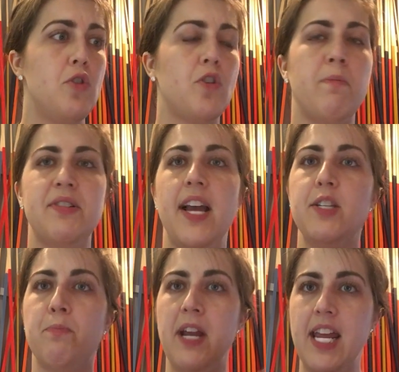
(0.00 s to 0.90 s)
So
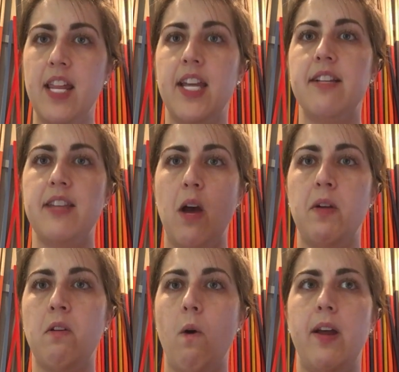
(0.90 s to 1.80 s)
besides breaking things down
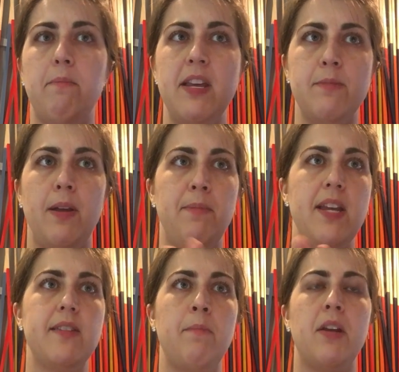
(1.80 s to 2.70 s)
and going piece by
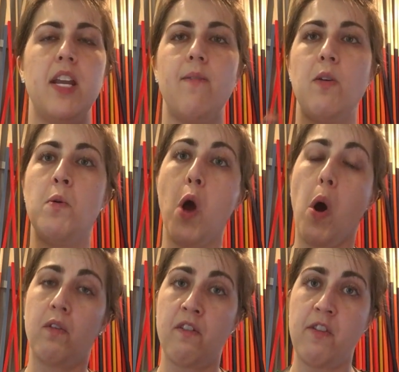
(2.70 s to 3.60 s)
piece, I'm gonna give you an
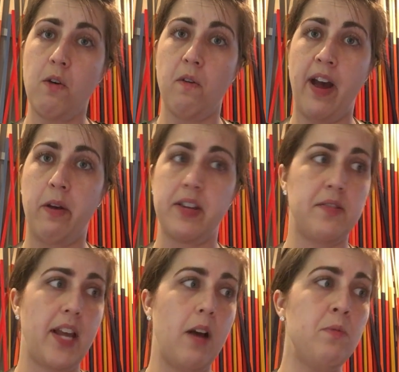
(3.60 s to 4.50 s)
overview of how
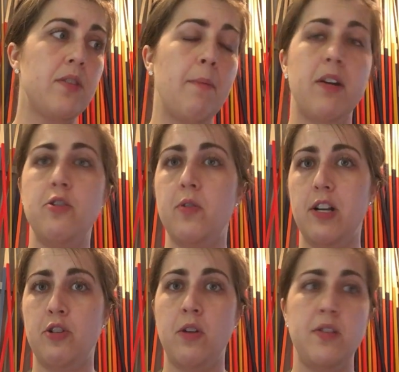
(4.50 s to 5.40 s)
this sounds. I'm gonna do it
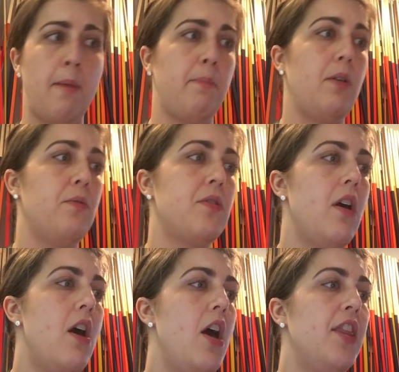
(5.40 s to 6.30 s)
at 2 tempos.
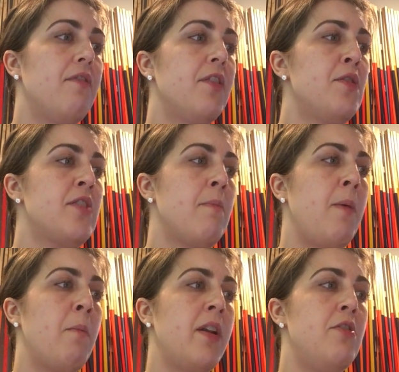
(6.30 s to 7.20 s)
The first
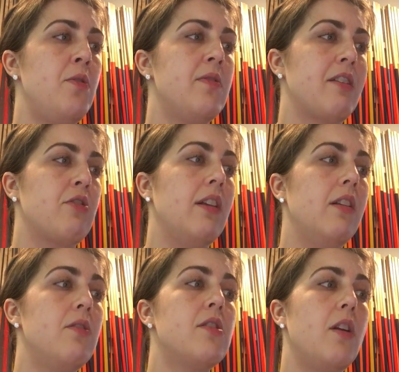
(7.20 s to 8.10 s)
tempo I'm gonna do is actually a
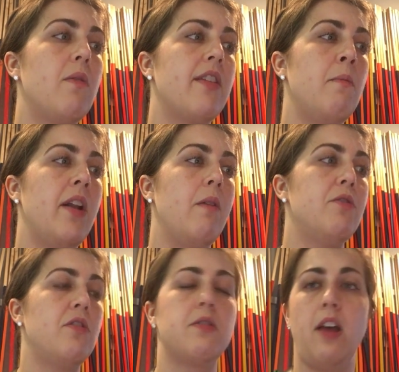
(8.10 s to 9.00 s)
little slower than what I
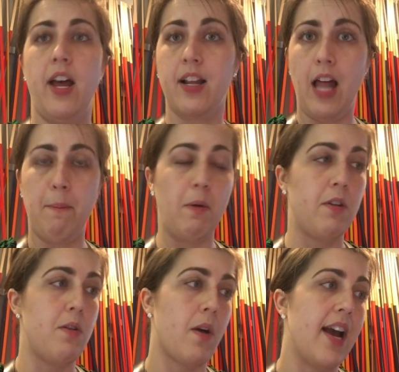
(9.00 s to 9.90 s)
was just clapping
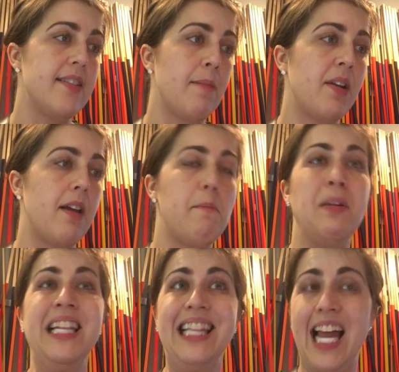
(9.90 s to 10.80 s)
with you guys. I'm gonna
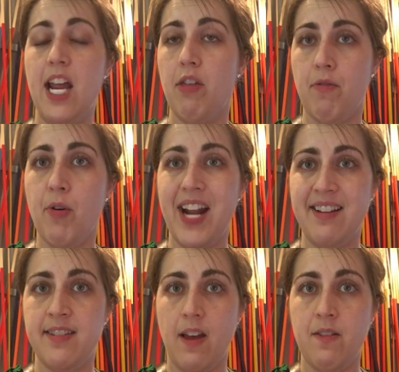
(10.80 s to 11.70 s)
play through it
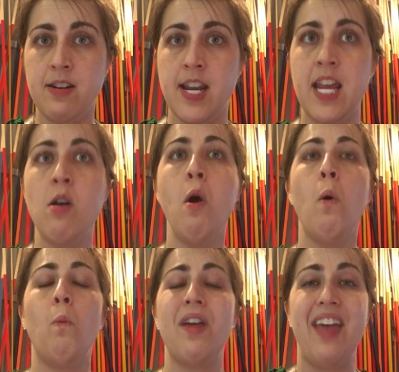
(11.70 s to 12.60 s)
at 70
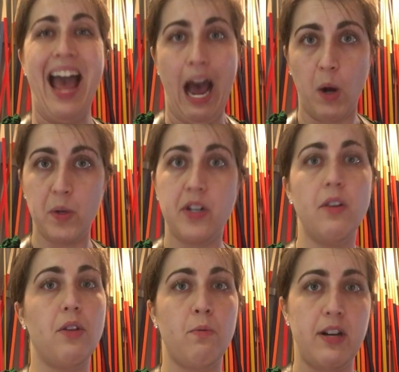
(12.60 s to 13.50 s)
without
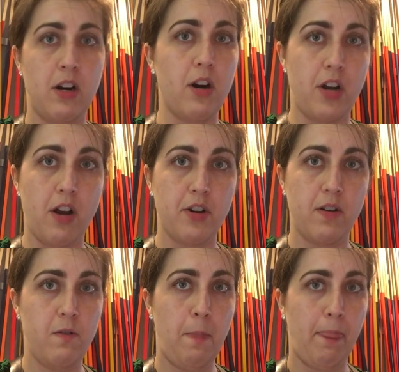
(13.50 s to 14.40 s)
the
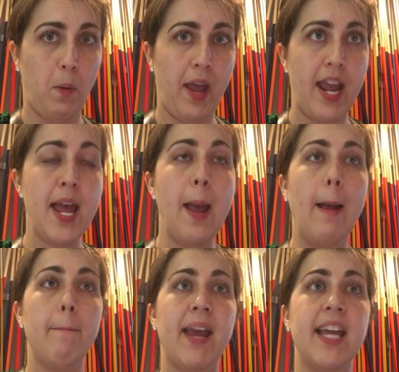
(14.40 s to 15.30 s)
retardando, okay?
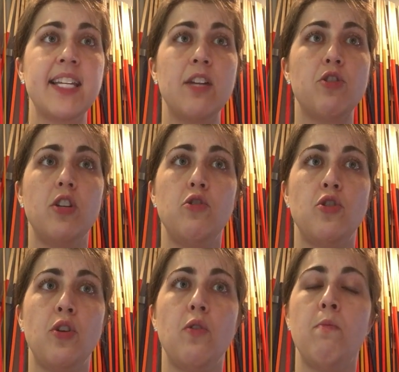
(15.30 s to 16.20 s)
Pay attention
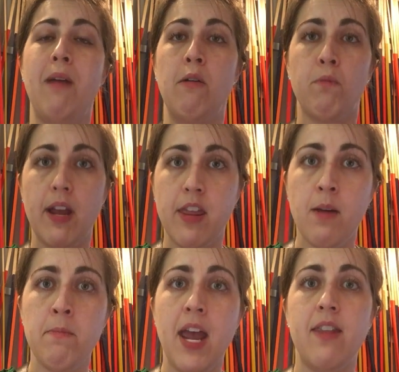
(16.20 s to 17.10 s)
to my
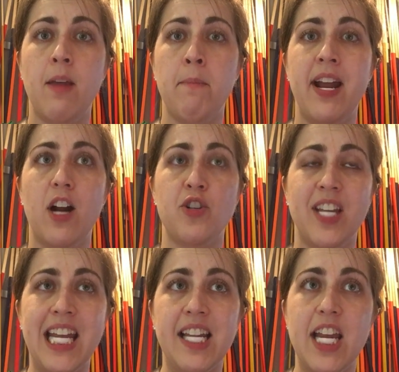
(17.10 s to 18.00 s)
rhythm and then my
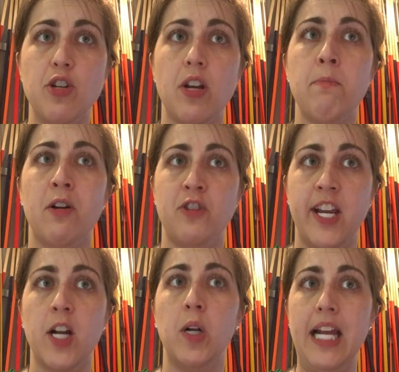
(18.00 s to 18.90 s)
articulation,
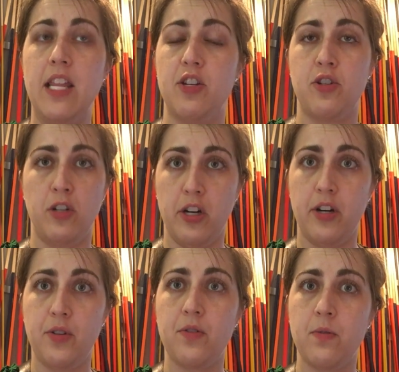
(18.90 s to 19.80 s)
particularly the
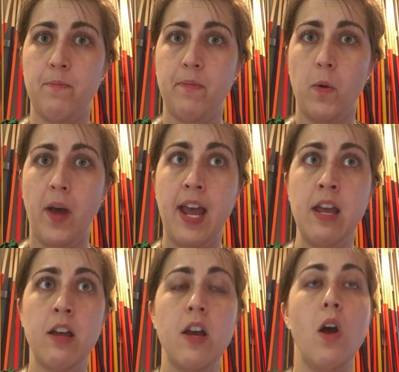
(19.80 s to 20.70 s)
slurs, okay?
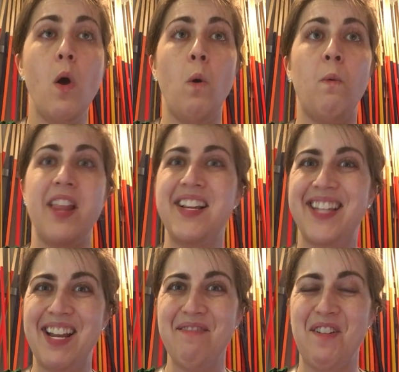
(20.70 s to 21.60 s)
One last
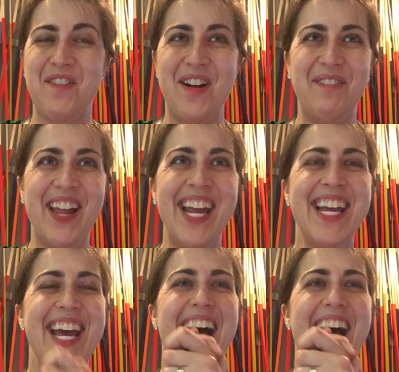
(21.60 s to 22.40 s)
thing before I play.